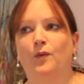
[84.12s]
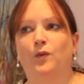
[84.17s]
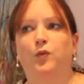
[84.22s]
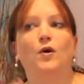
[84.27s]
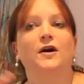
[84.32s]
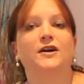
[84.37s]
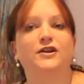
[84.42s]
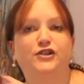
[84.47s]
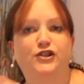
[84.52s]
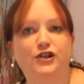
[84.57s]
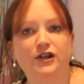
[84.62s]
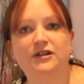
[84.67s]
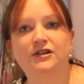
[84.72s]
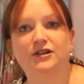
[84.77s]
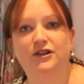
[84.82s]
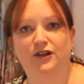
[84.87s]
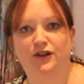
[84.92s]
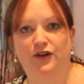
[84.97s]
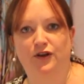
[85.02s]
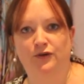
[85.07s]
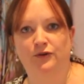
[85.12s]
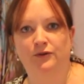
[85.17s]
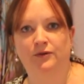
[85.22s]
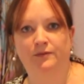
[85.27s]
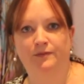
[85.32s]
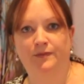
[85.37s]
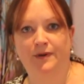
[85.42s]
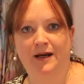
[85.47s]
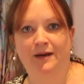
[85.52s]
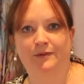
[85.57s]
Why shouldn't
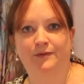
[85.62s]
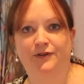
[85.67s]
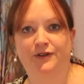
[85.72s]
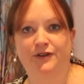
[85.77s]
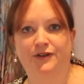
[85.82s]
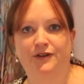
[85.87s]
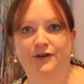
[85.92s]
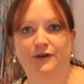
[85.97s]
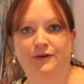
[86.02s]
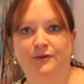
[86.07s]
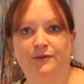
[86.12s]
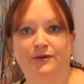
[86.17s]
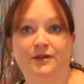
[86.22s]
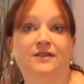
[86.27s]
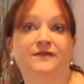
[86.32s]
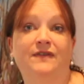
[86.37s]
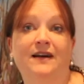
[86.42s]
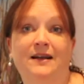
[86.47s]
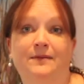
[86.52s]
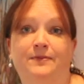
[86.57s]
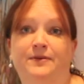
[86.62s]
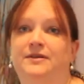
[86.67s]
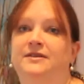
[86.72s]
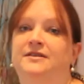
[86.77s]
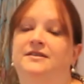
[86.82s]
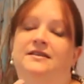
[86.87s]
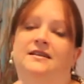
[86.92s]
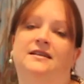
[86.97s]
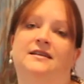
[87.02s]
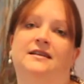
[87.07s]
you be able to sue the
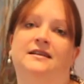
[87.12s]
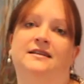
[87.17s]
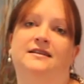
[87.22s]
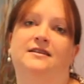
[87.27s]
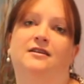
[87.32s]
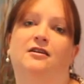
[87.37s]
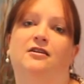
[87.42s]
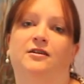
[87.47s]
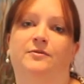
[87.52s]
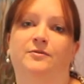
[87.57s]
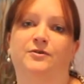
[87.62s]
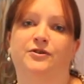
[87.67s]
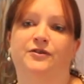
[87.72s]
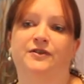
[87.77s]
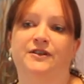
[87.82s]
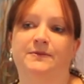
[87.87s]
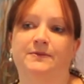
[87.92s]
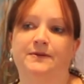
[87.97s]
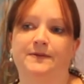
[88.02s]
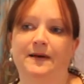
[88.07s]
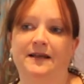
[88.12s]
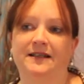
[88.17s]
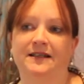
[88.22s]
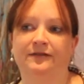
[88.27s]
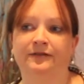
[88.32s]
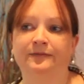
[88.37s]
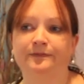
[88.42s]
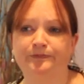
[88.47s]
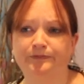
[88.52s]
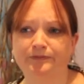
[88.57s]
developers, is the argument on this
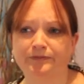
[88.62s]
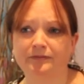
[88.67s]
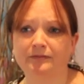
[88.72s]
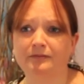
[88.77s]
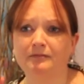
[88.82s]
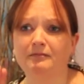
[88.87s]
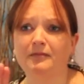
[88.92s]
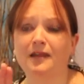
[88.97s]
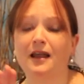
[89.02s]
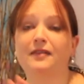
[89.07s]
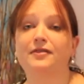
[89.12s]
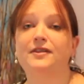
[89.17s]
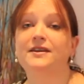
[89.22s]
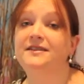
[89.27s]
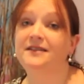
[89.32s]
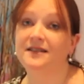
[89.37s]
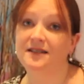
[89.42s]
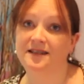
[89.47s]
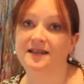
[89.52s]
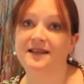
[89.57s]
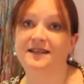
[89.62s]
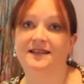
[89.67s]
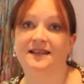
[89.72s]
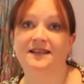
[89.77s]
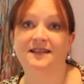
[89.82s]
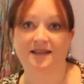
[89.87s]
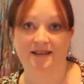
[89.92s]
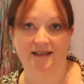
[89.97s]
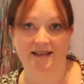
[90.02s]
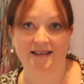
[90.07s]
perspective. This
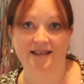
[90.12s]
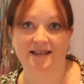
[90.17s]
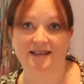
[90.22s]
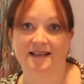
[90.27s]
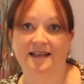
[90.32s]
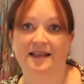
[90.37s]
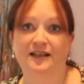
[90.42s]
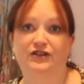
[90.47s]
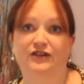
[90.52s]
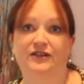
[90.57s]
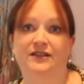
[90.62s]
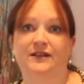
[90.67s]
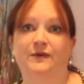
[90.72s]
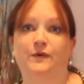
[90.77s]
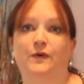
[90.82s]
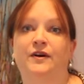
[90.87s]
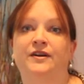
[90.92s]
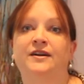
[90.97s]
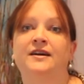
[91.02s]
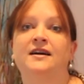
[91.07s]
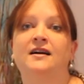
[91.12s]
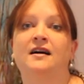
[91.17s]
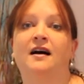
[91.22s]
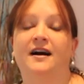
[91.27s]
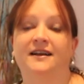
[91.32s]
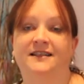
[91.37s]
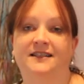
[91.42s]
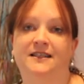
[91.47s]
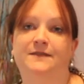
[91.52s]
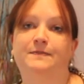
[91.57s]
is an interesting one.
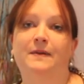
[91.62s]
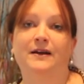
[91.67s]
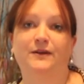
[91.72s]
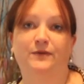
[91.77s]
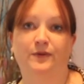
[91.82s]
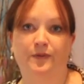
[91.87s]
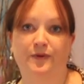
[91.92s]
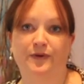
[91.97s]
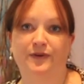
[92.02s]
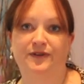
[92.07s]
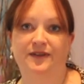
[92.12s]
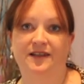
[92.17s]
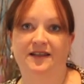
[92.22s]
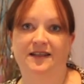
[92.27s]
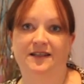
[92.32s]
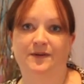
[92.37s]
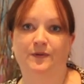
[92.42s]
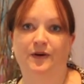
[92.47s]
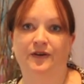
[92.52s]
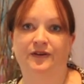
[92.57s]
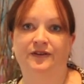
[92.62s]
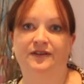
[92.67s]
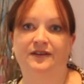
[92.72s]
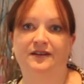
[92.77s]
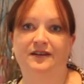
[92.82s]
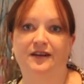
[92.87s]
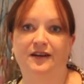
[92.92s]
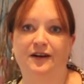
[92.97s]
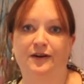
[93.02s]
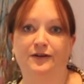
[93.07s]
I suspect we will see this one,